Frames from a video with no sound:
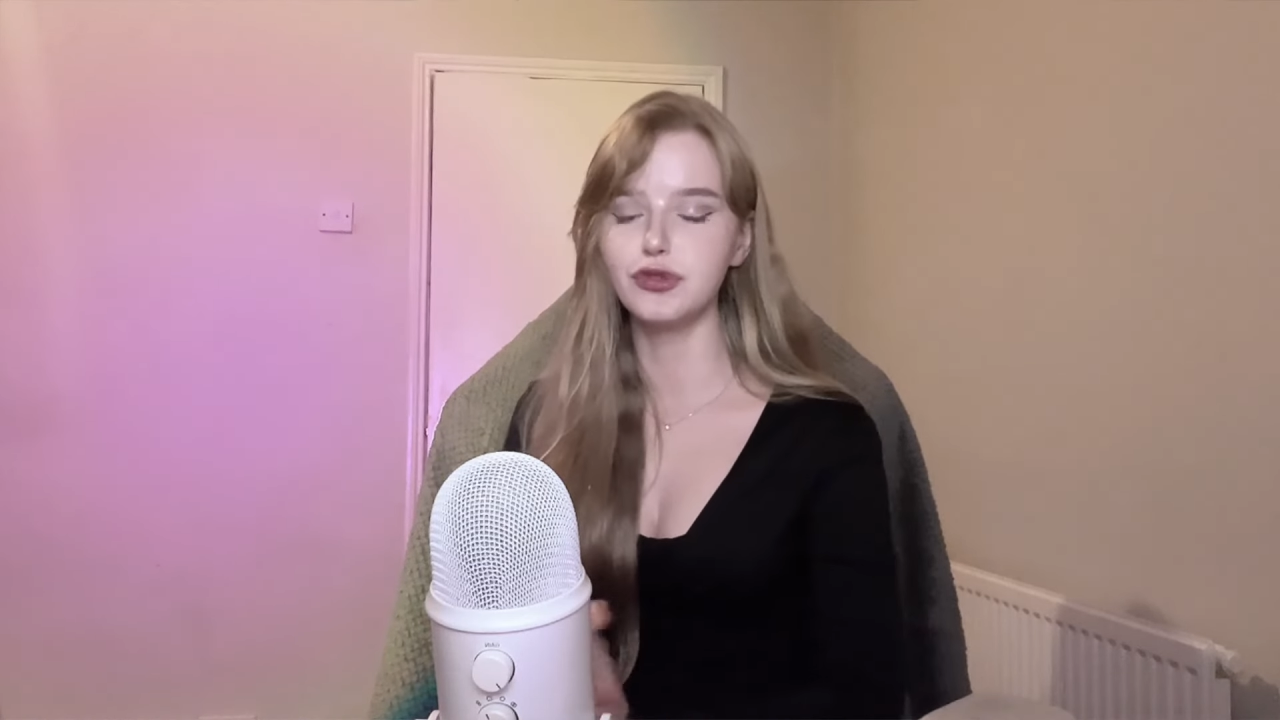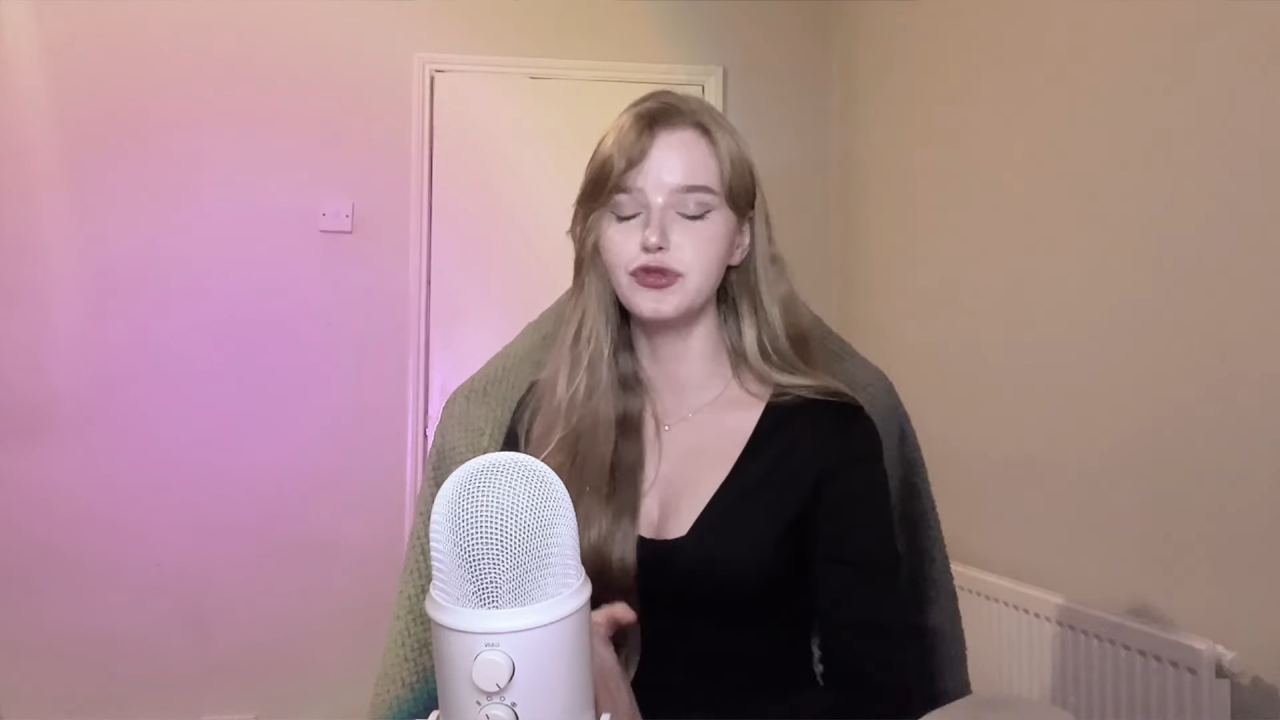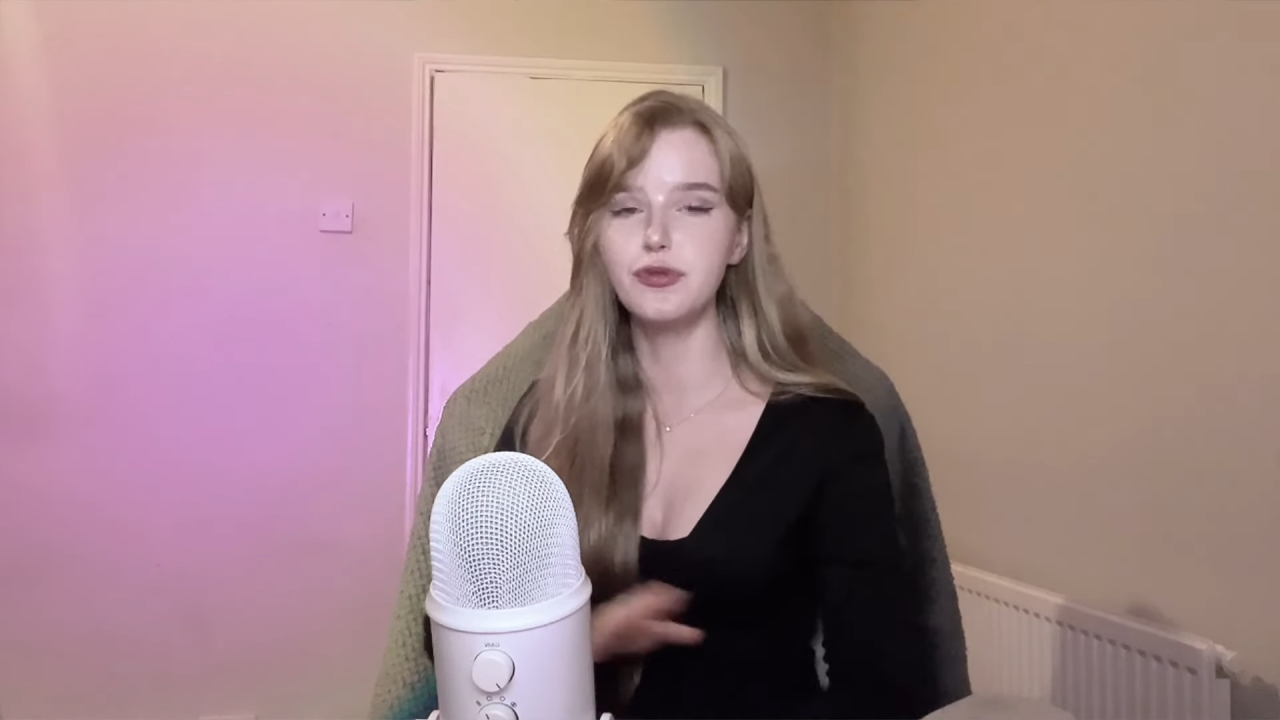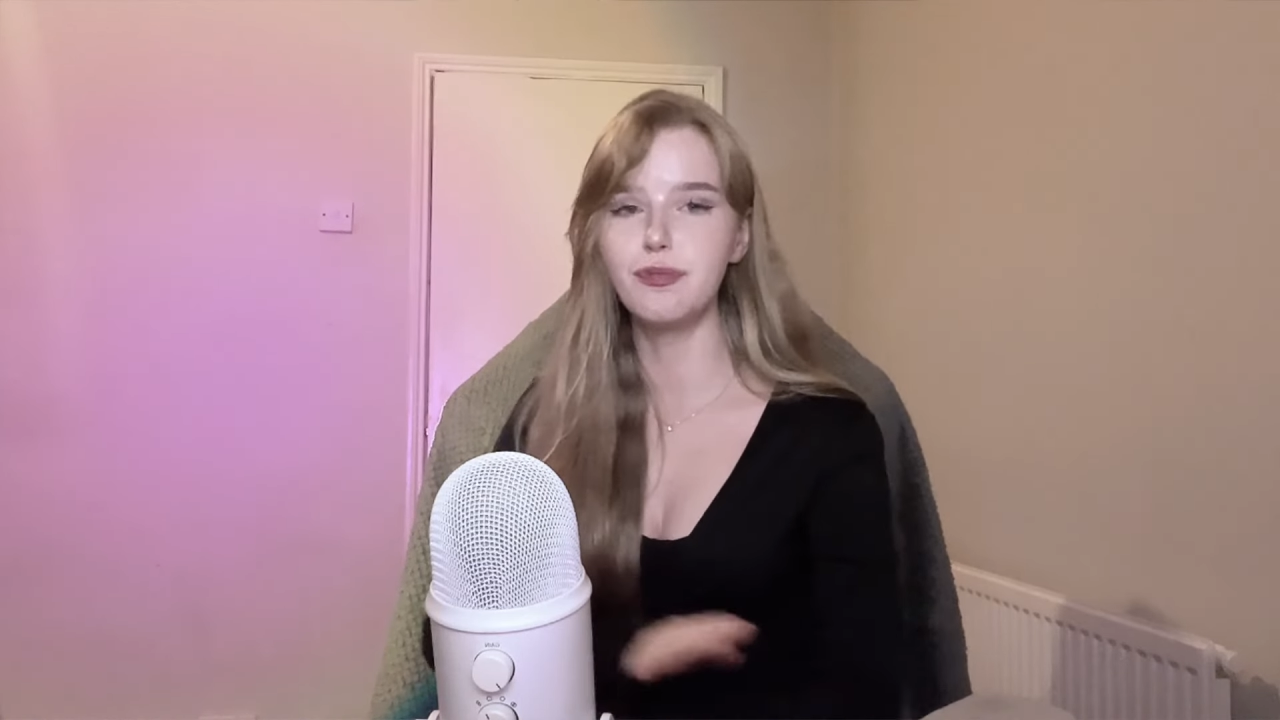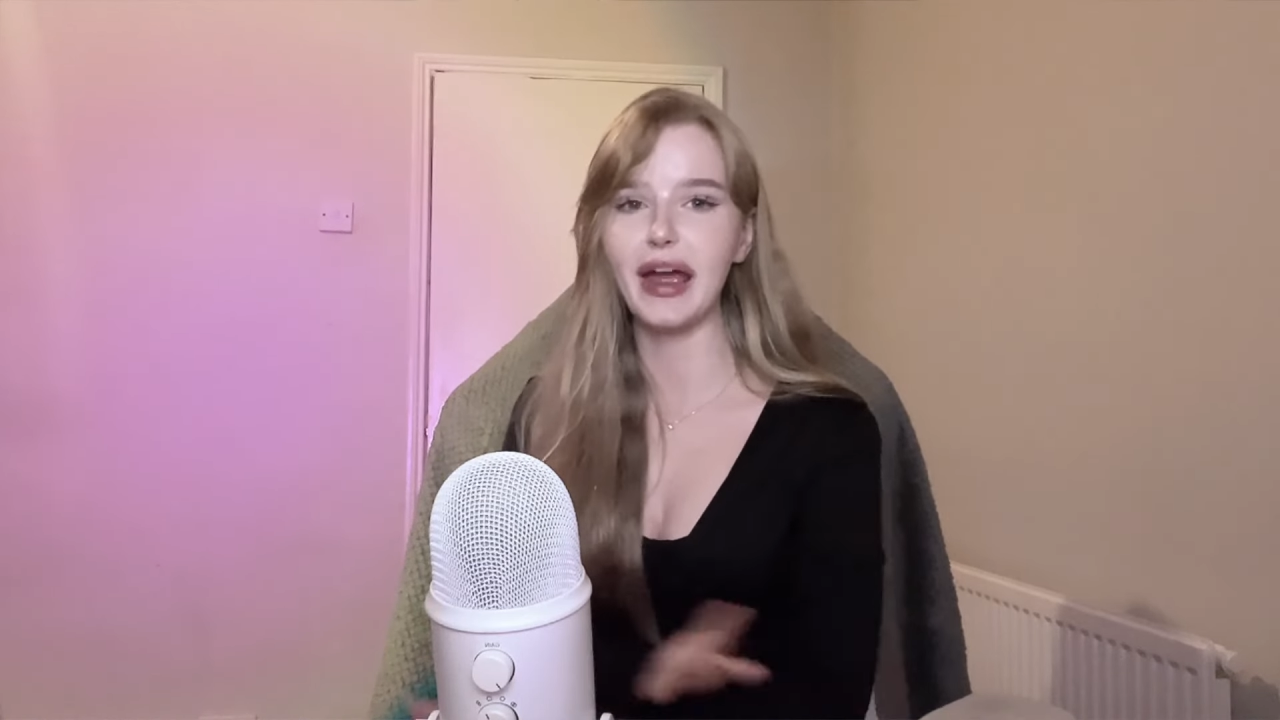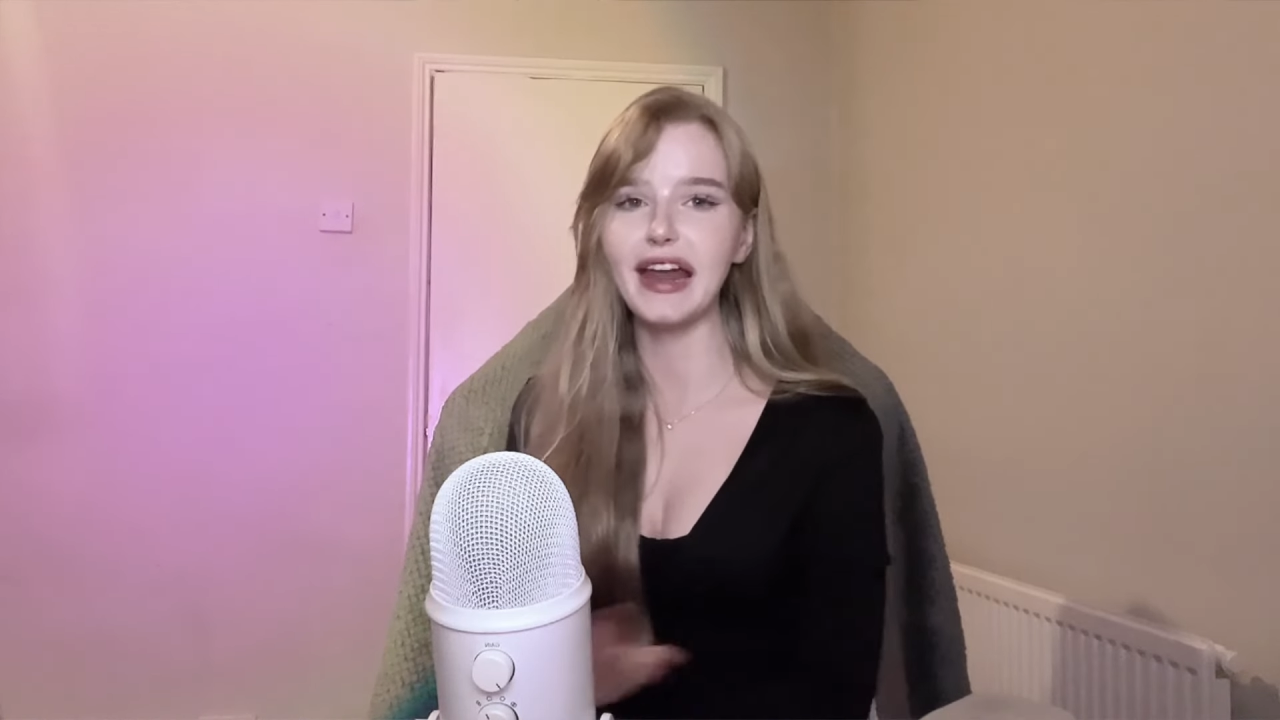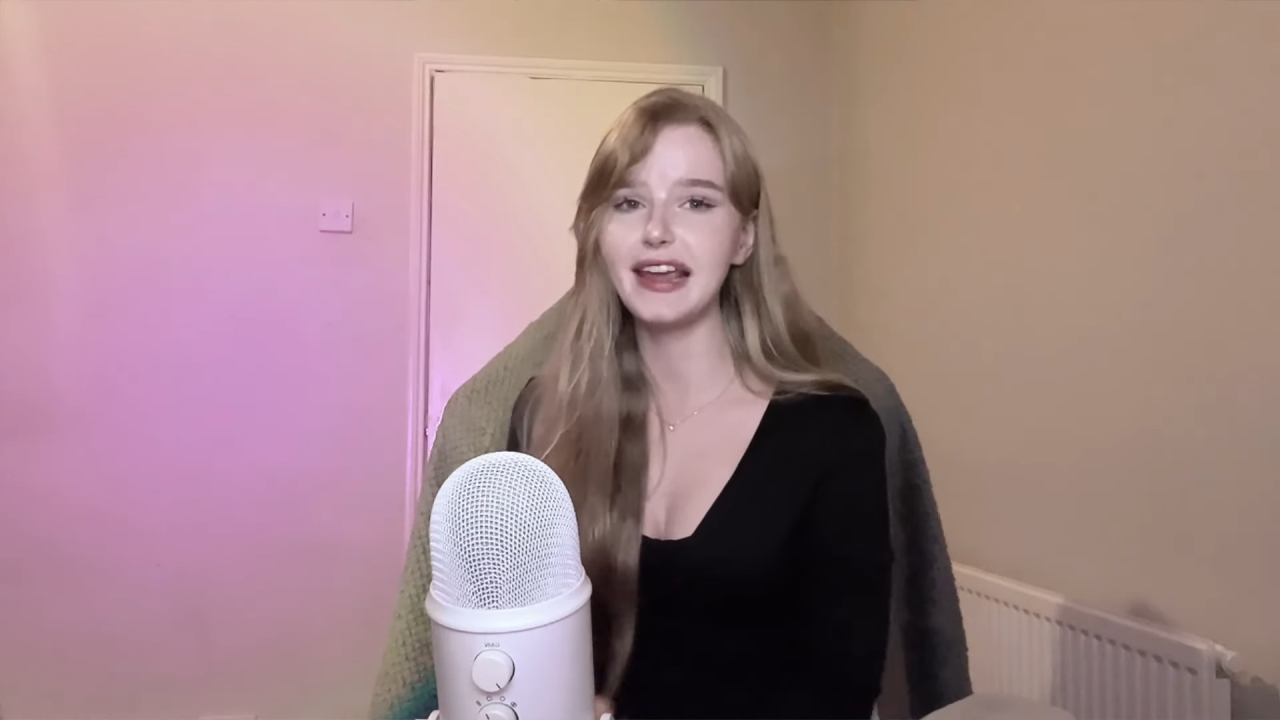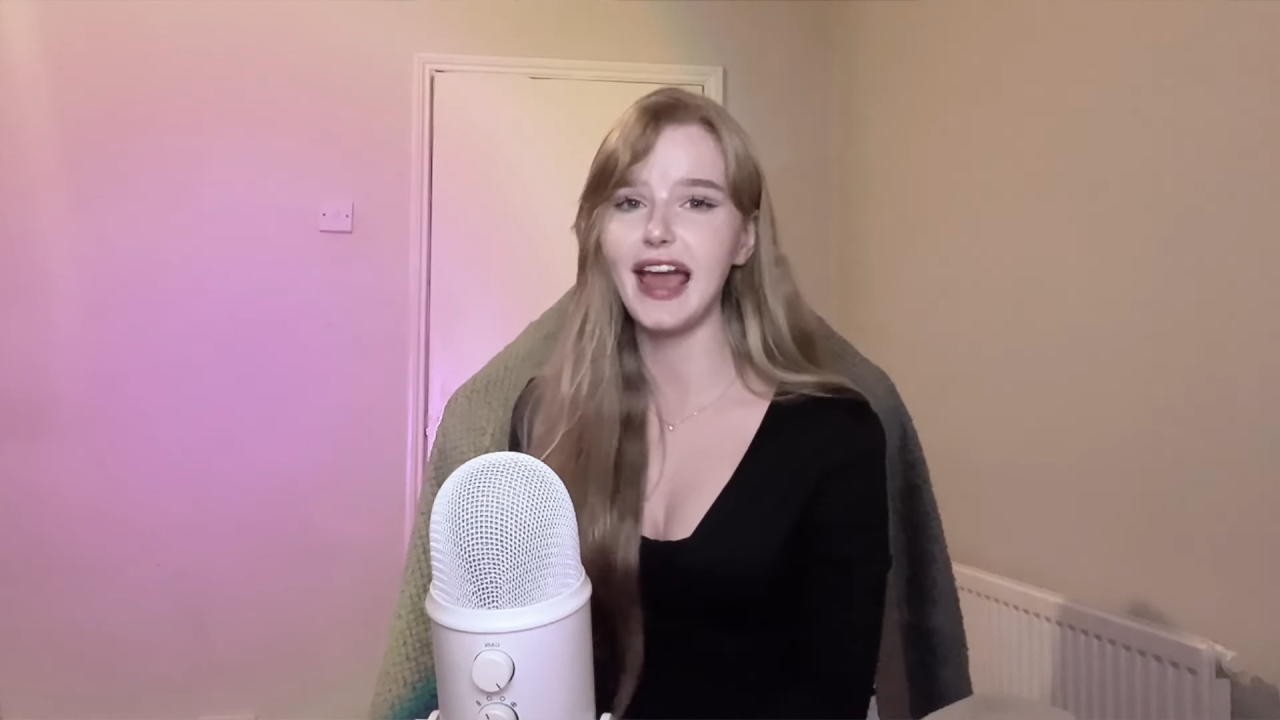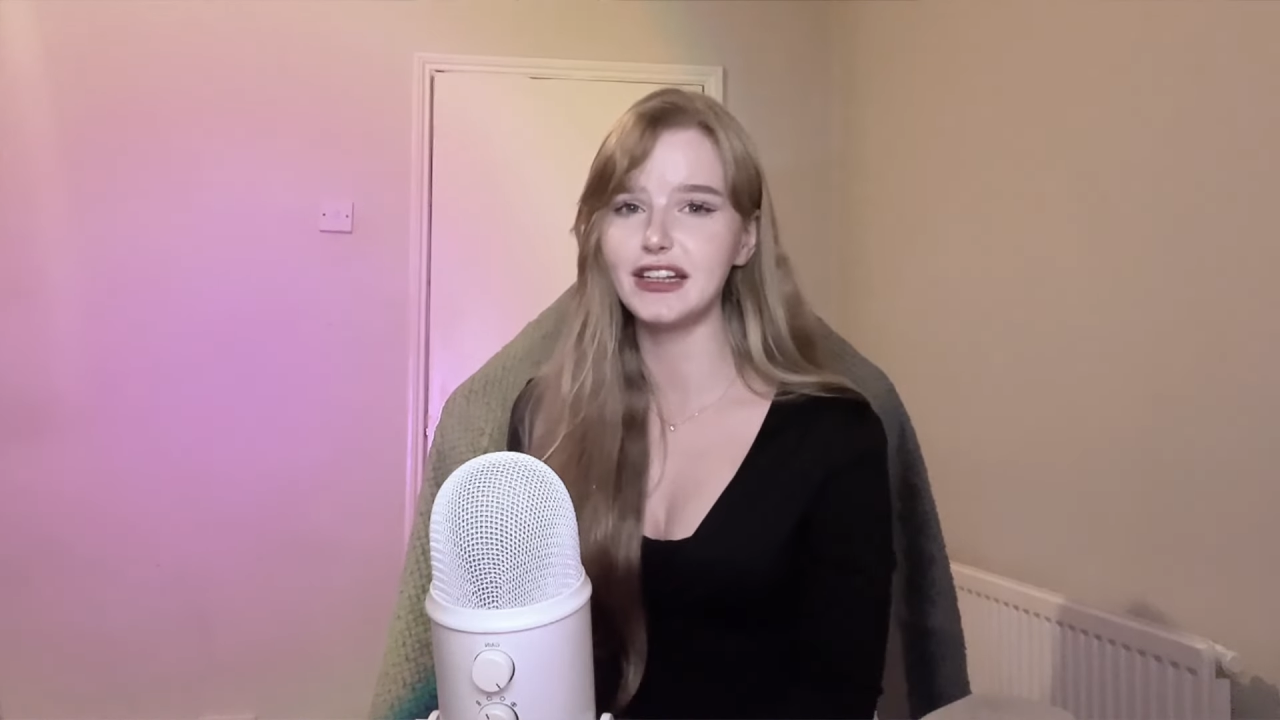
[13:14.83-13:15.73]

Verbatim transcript: barely